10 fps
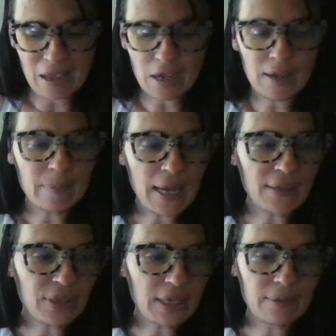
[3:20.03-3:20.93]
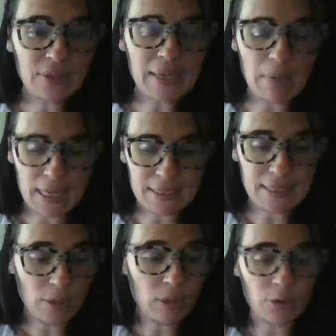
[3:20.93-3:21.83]
Um, I think they might
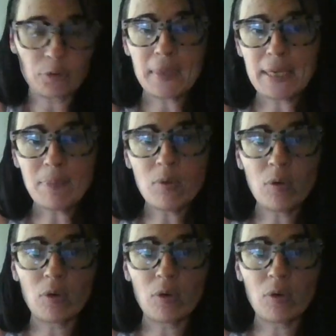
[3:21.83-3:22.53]
tell other people,